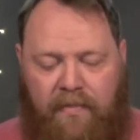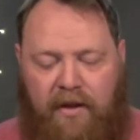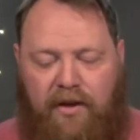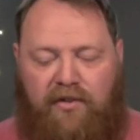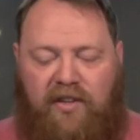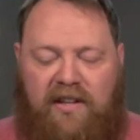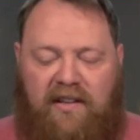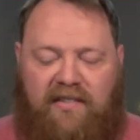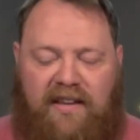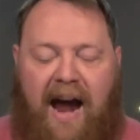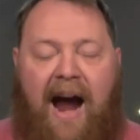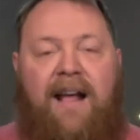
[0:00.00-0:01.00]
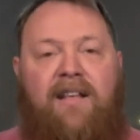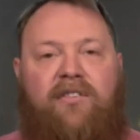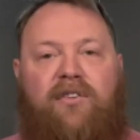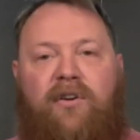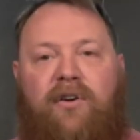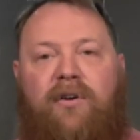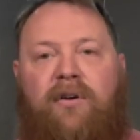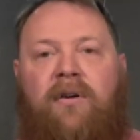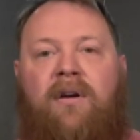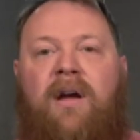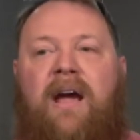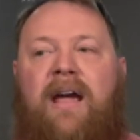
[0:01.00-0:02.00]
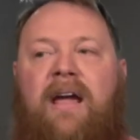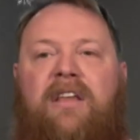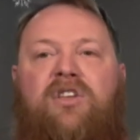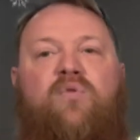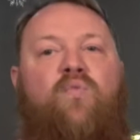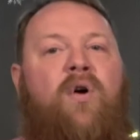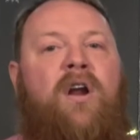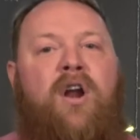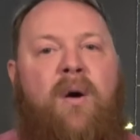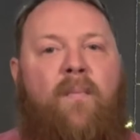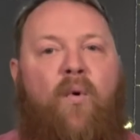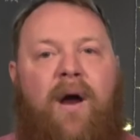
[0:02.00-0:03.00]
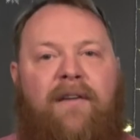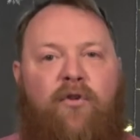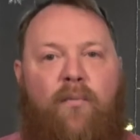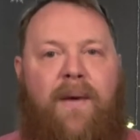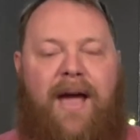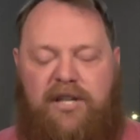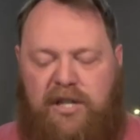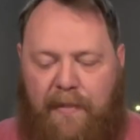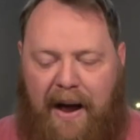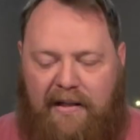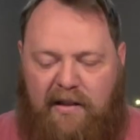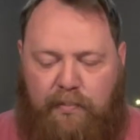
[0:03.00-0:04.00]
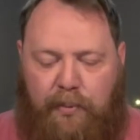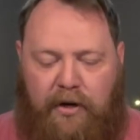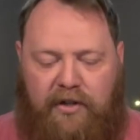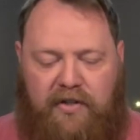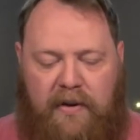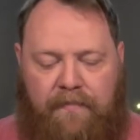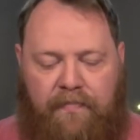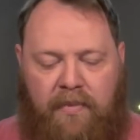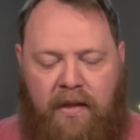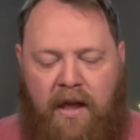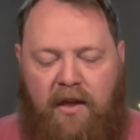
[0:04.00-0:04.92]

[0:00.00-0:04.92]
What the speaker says: You see this guy, this girl, and you want to know more information about this person,